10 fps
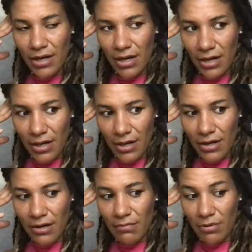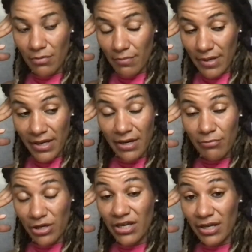Uh, but oh, man,
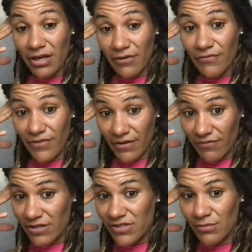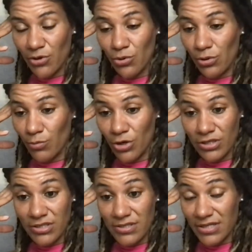we can have definitely some cold
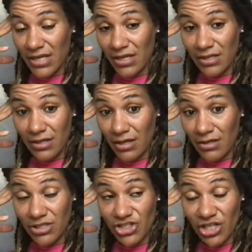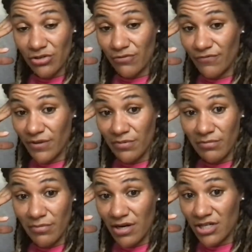waters. Any any January,
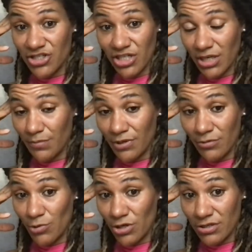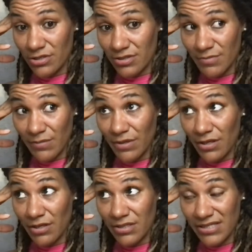February, March, April waters. Maybe
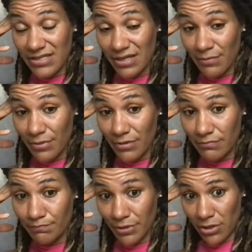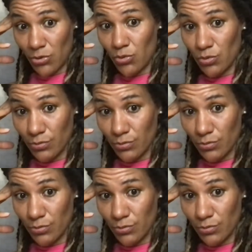all December too.